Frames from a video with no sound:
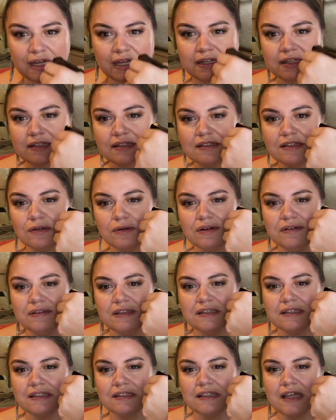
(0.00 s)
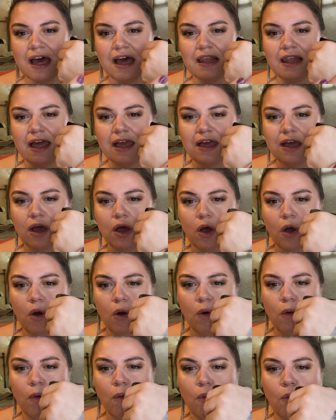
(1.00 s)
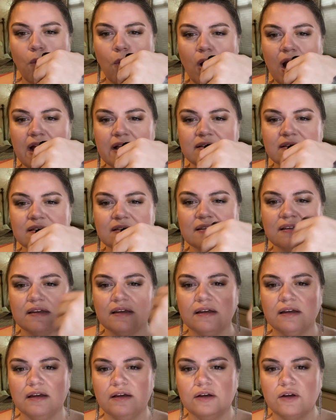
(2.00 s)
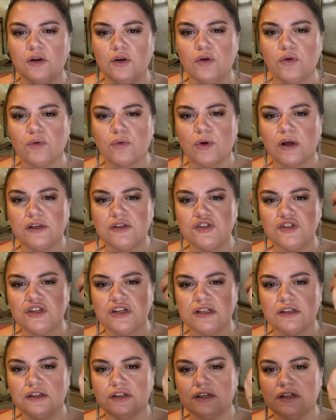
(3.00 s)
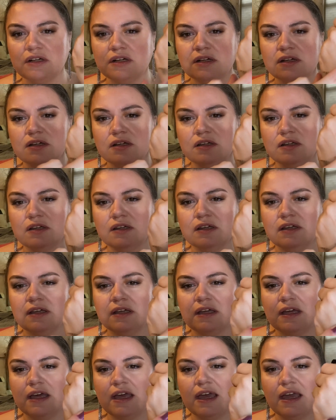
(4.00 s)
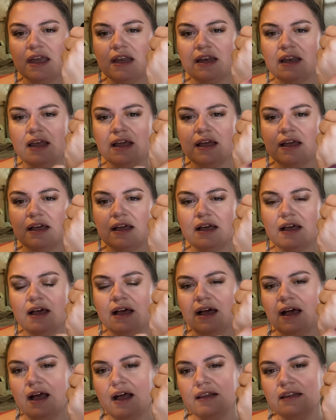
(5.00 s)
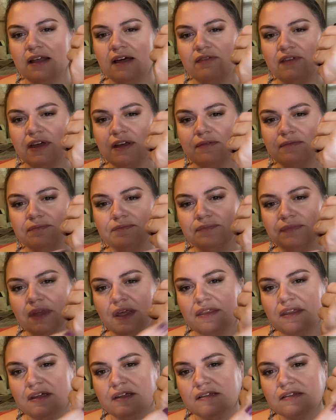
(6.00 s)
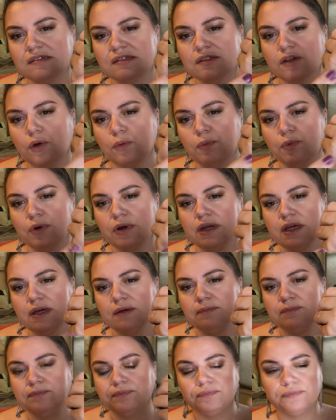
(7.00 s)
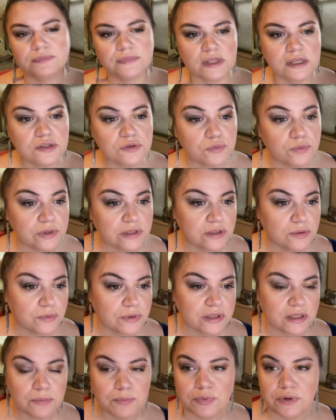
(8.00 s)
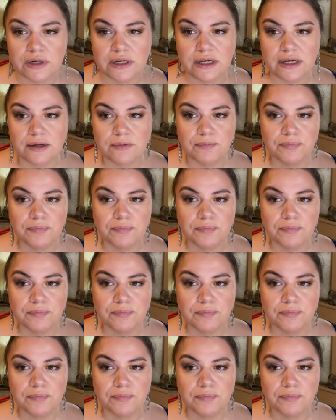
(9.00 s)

And it's sort of that like wet, grungy look. And I love it. I think it's so pretty. It's really, really pretty.